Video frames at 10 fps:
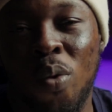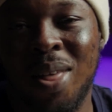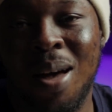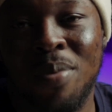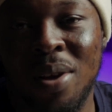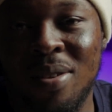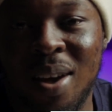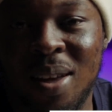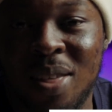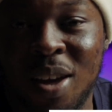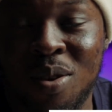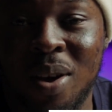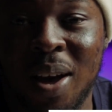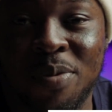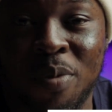With that being said, thank you
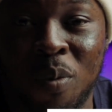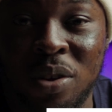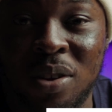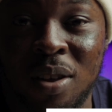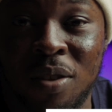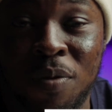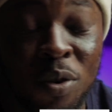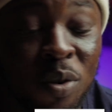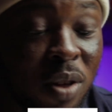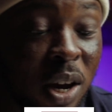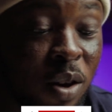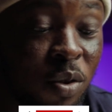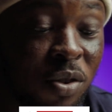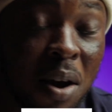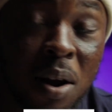guys for watching this video. Thank you,
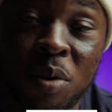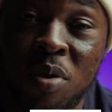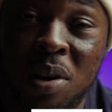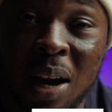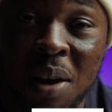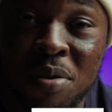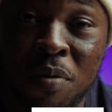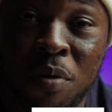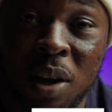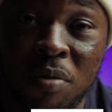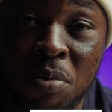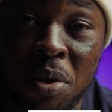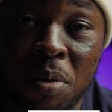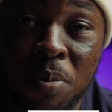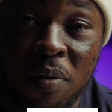shout out to Dehancer for giving me
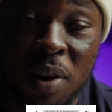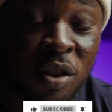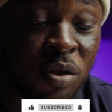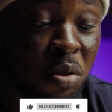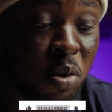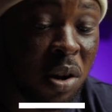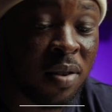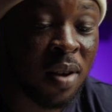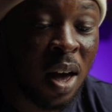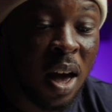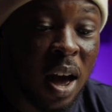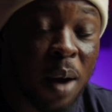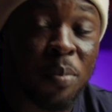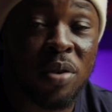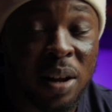the privilege to do this.
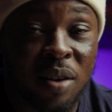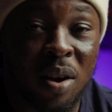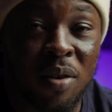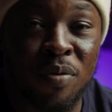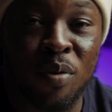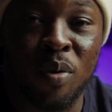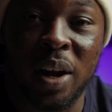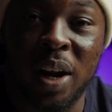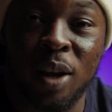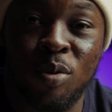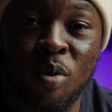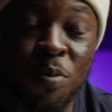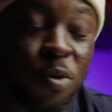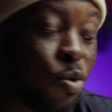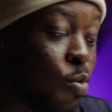I'm really grateful, and I do
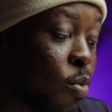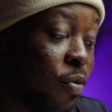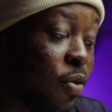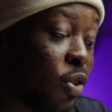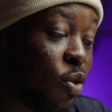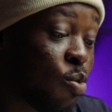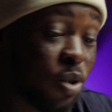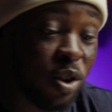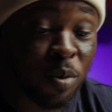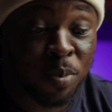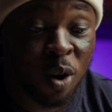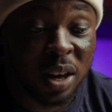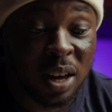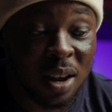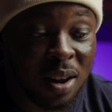hope to do more videos with your
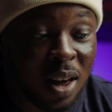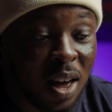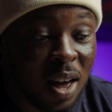plugin